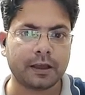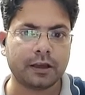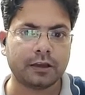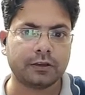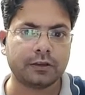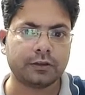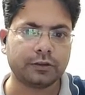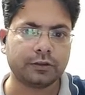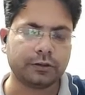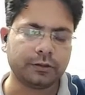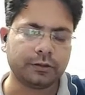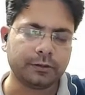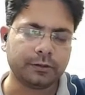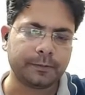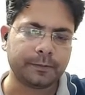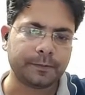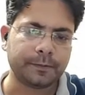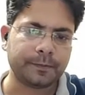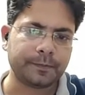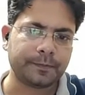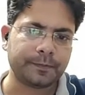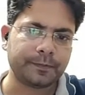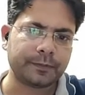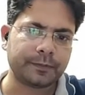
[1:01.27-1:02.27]
So
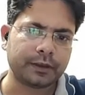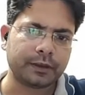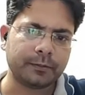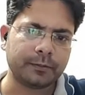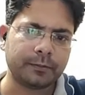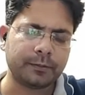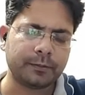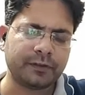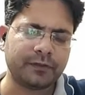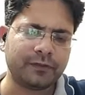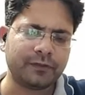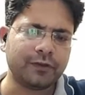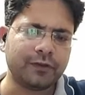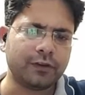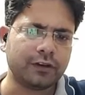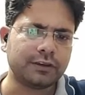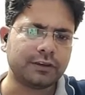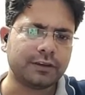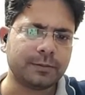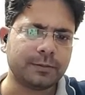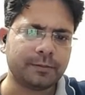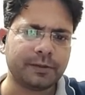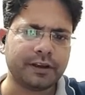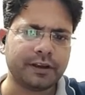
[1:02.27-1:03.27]
before
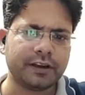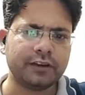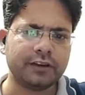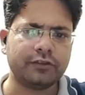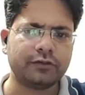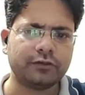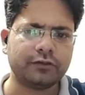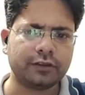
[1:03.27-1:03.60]
jumping into